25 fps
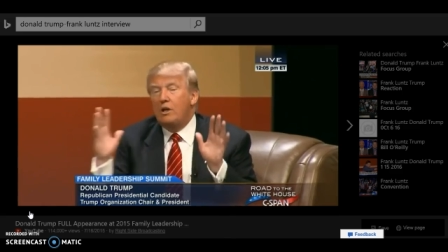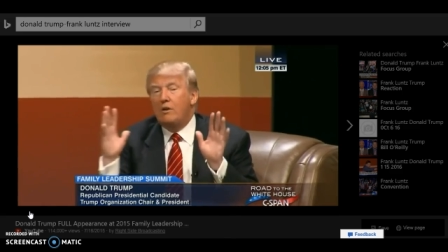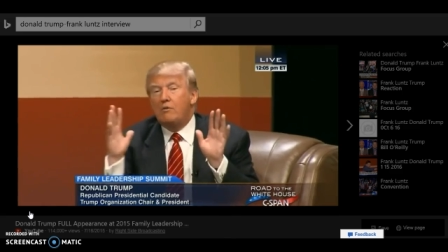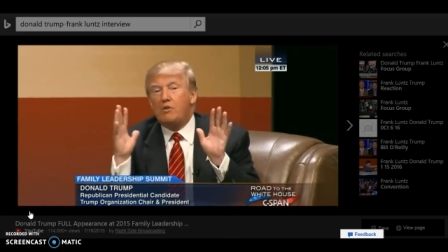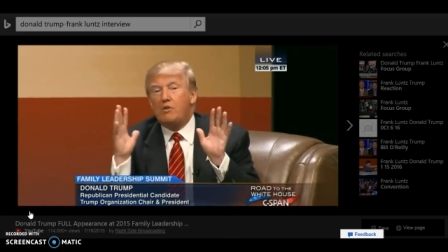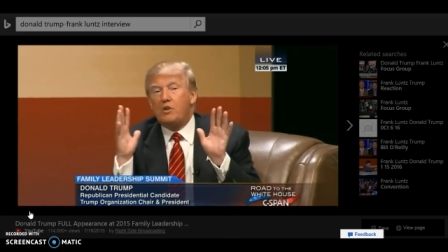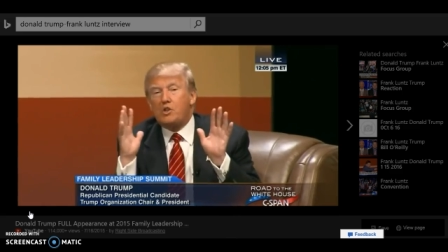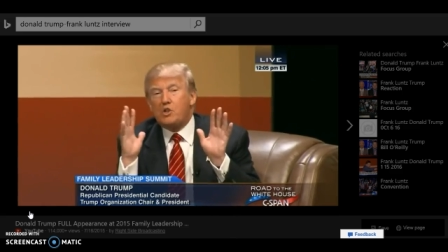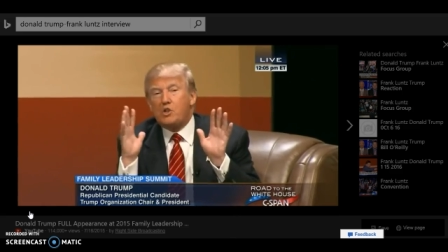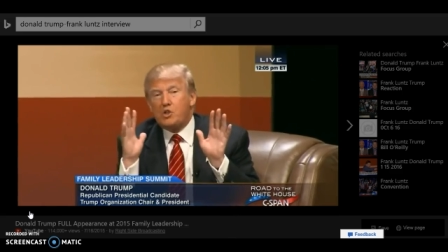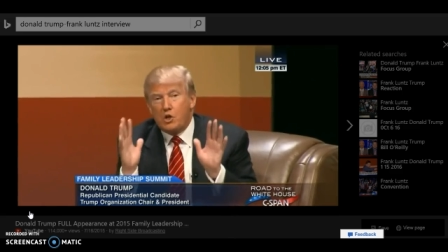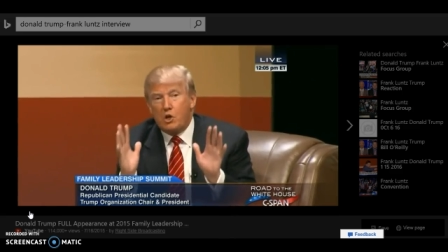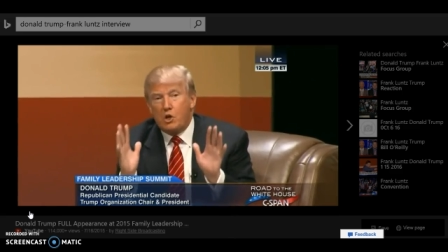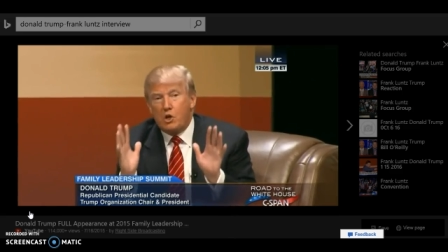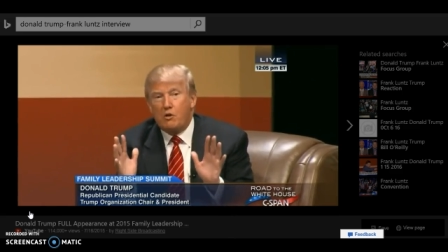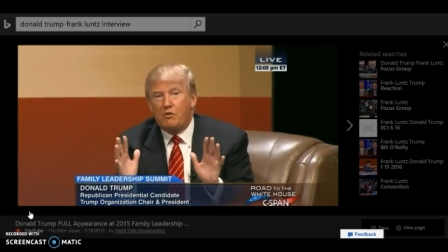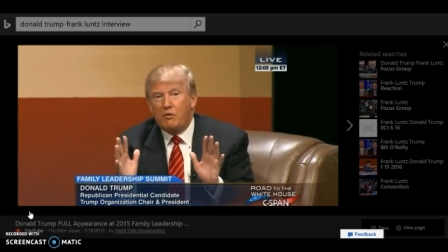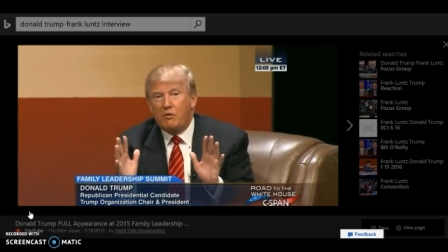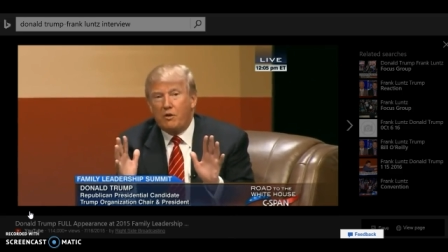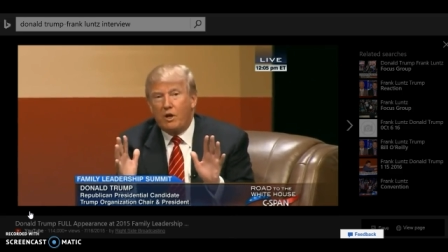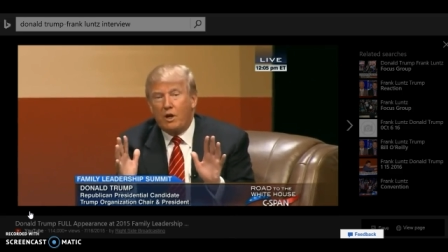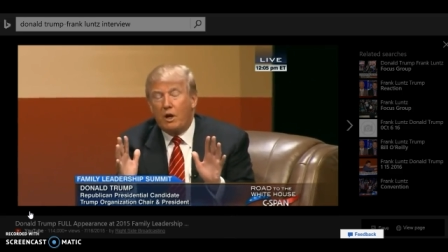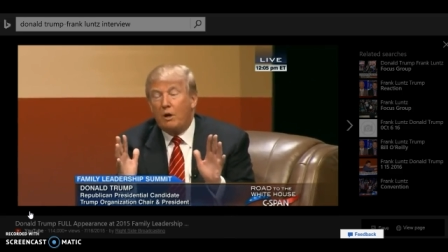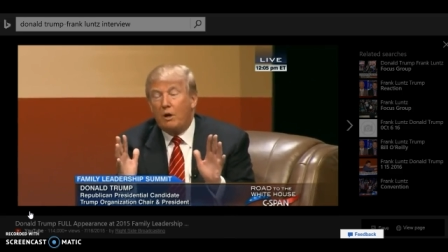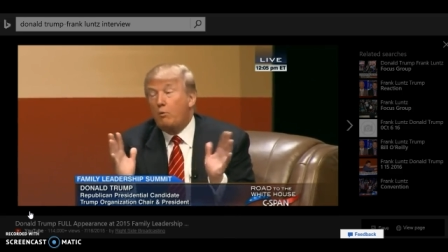would give a
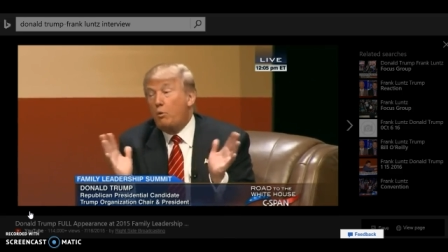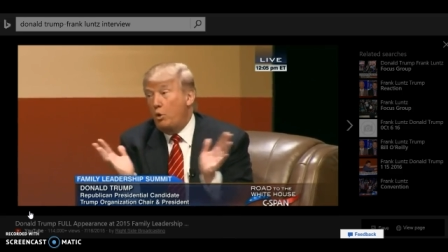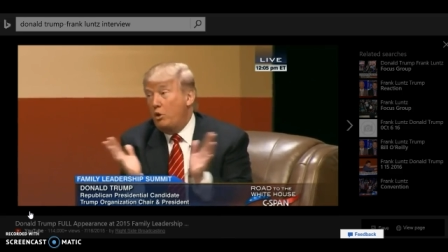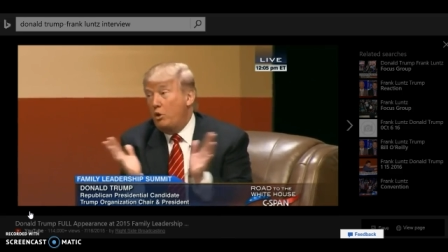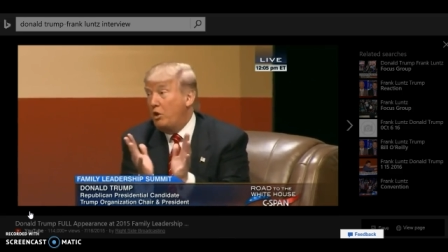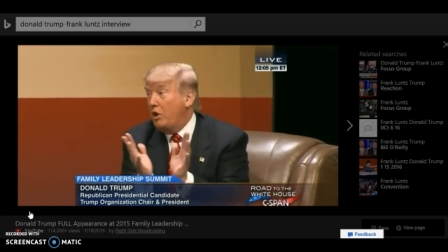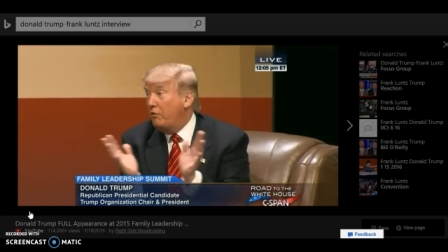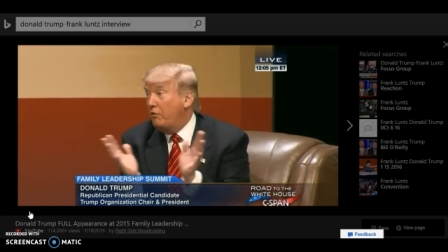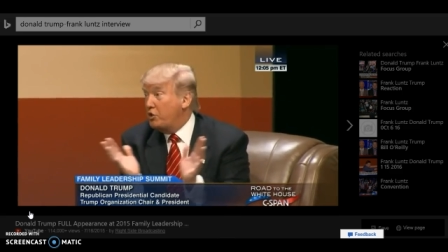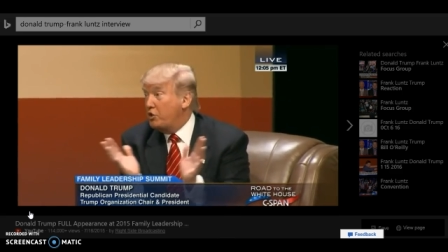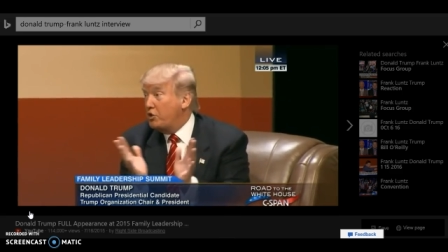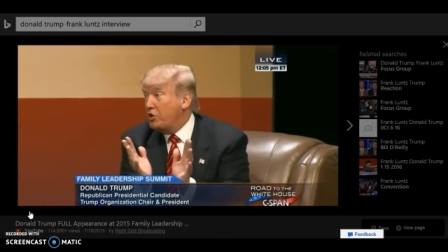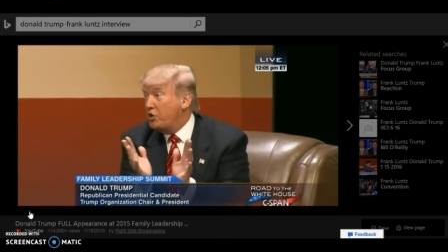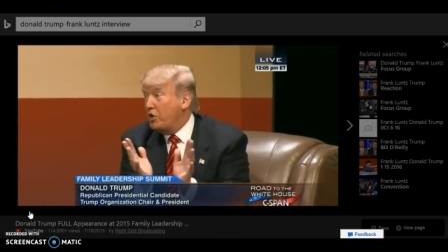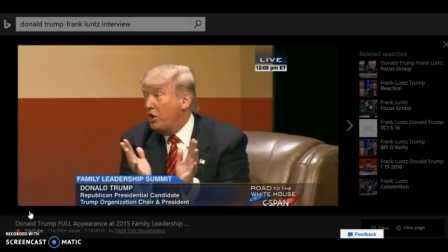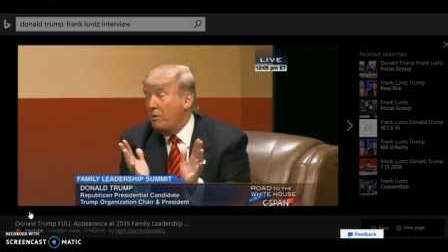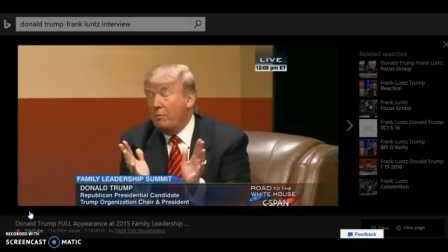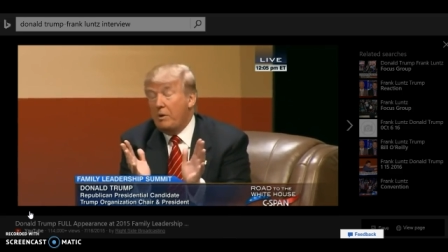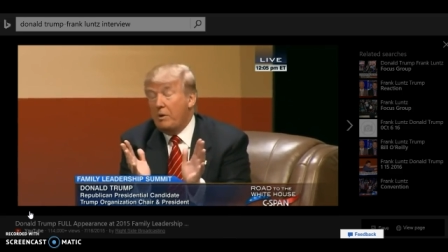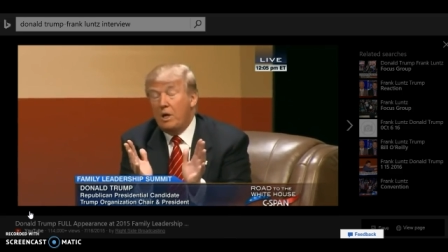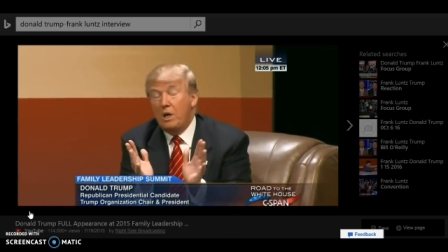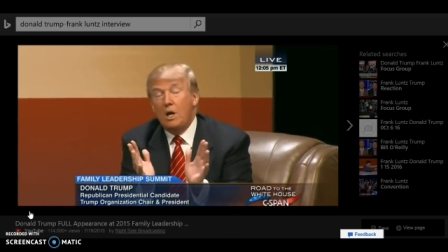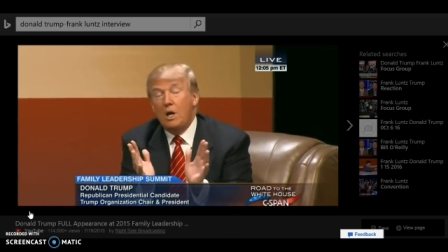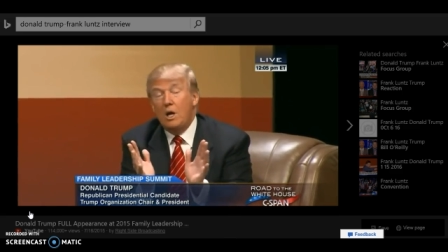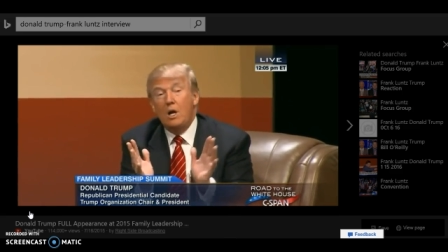survey, would give
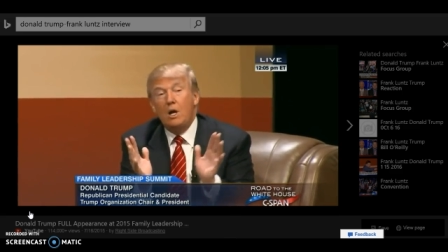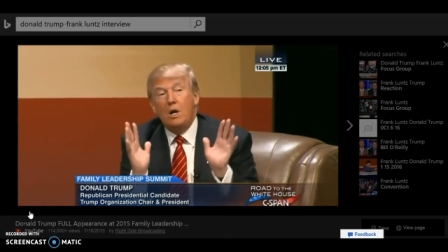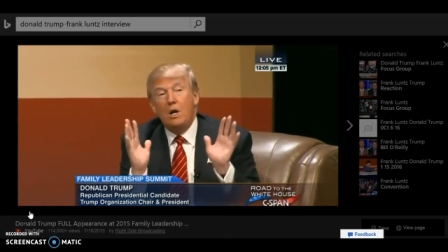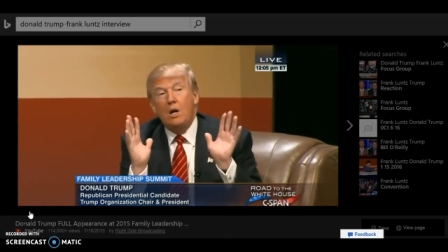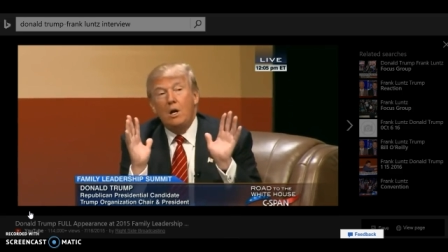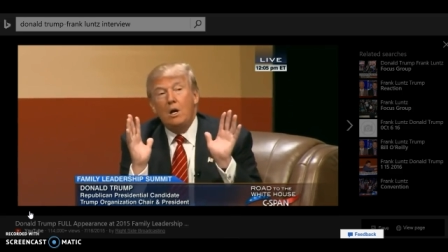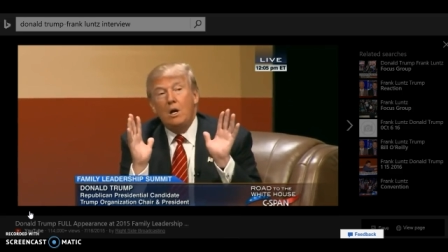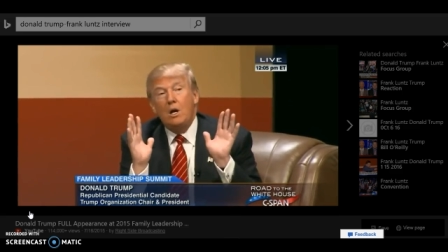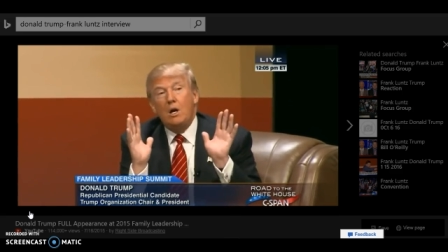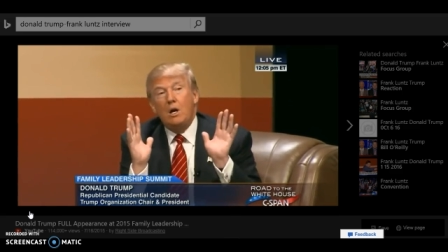a sermon.